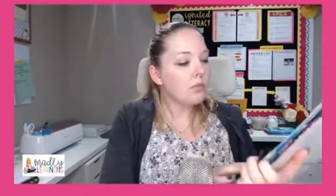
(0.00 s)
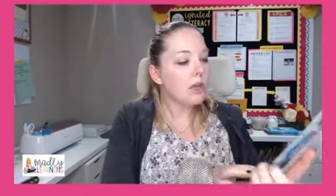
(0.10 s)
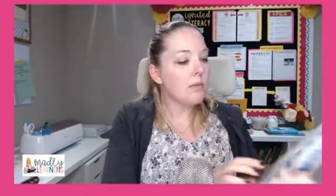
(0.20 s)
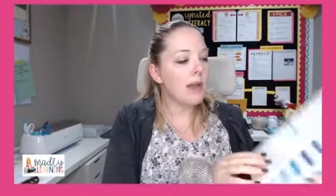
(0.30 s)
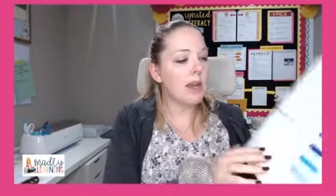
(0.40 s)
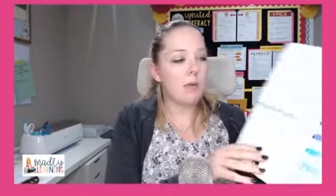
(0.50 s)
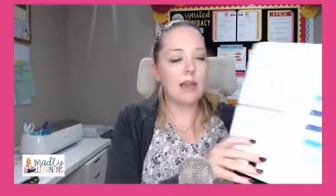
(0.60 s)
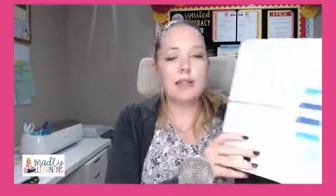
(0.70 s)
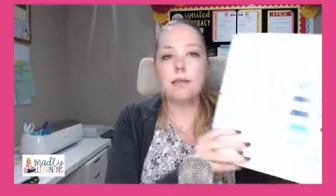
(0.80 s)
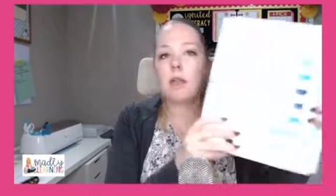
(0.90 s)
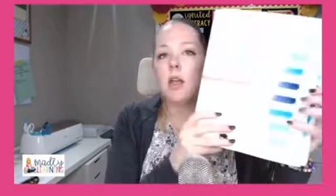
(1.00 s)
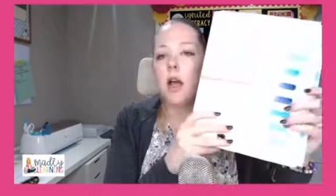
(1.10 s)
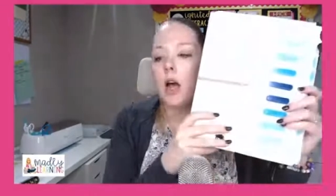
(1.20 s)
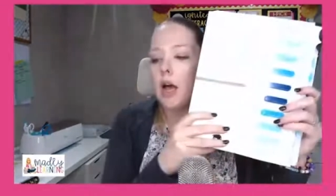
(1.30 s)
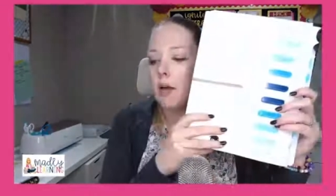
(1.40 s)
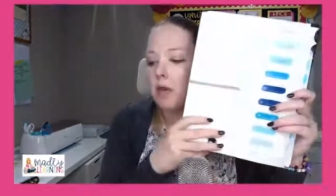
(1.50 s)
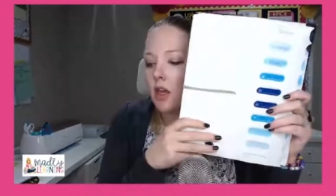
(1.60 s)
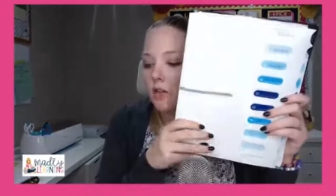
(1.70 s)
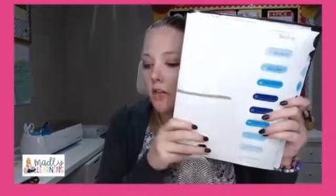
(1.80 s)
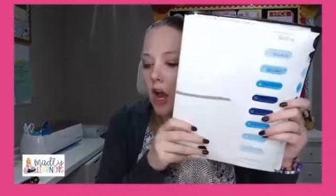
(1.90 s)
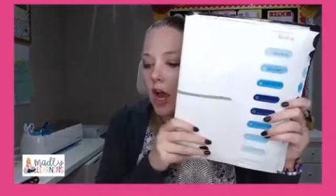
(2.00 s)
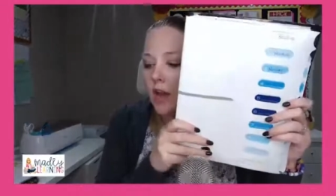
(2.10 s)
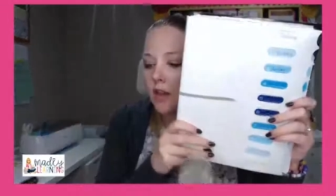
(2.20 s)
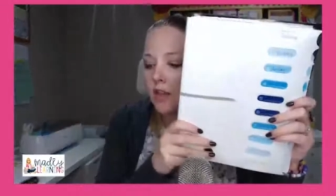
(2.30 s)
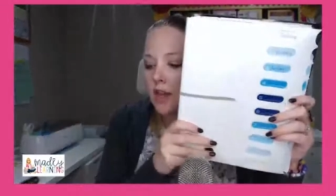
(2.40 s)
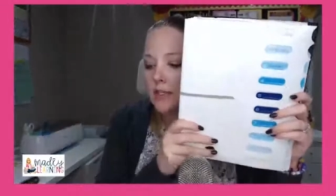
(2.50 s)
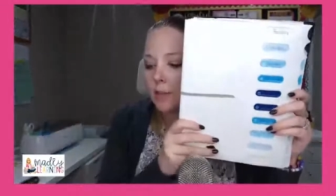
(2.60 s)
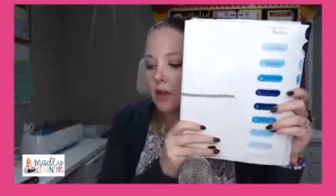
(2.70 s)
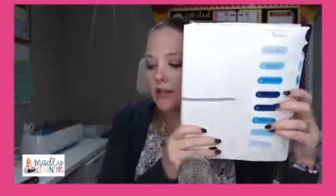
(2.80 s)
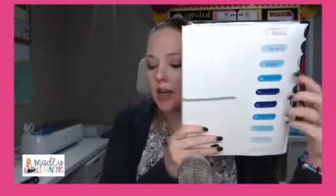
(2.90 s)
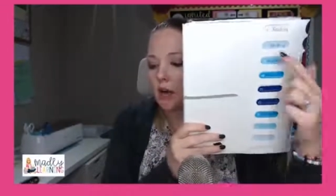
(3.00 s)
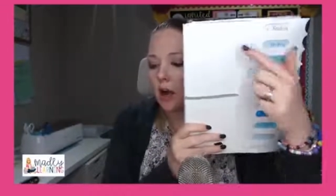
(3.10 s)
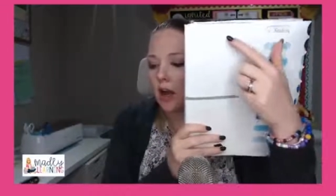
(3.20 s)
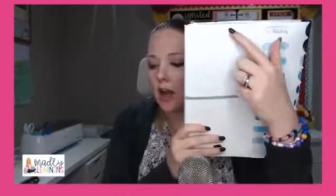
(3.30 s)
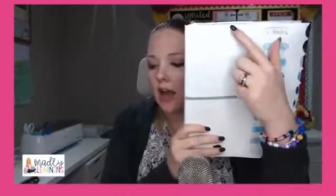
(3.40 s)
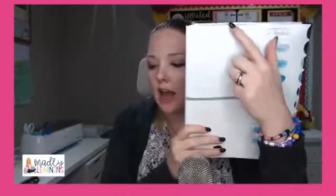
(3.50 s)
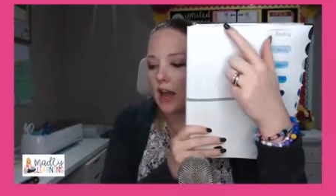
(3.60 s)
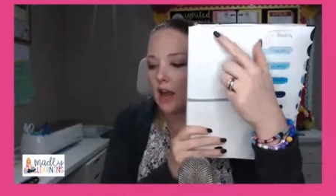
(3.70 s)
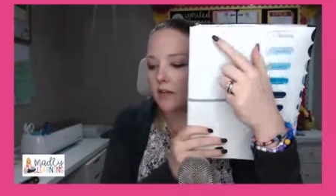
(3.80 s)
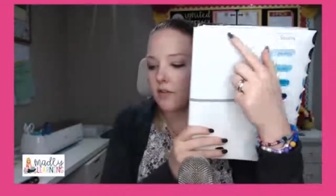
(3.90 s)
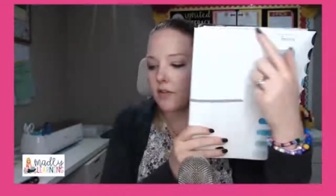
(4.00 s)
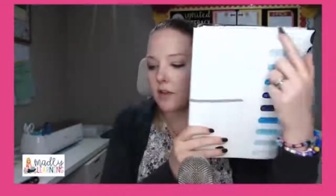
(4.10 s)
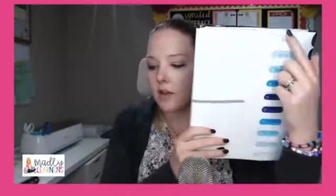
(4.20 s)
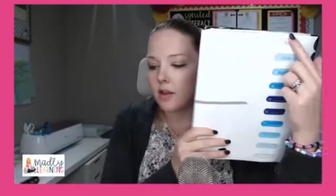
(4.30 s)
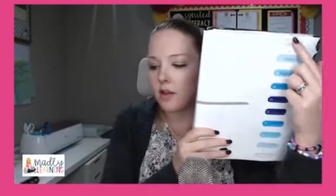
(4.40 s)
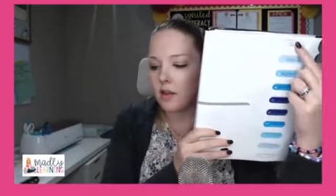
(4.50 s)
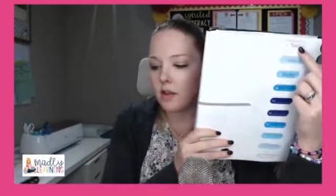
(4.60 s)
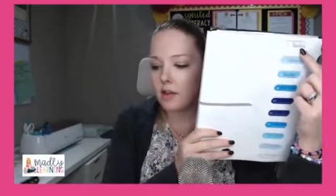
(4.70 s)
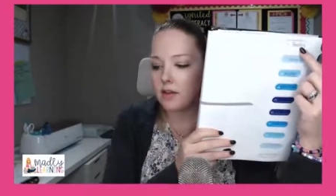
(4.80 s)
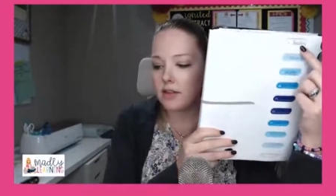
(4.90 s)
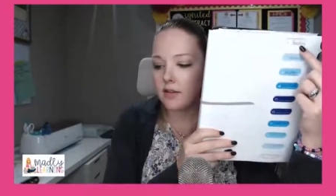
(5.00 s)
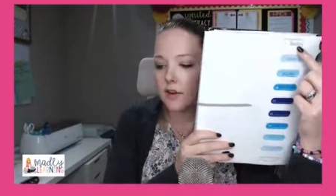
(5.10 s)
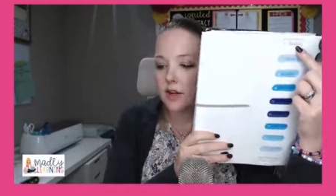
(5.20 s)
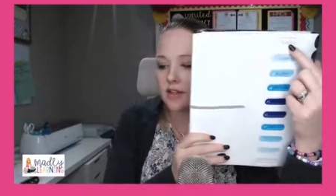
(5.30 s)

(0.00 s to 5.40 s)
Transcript: Anyways, um, you've got these books. Now, I have different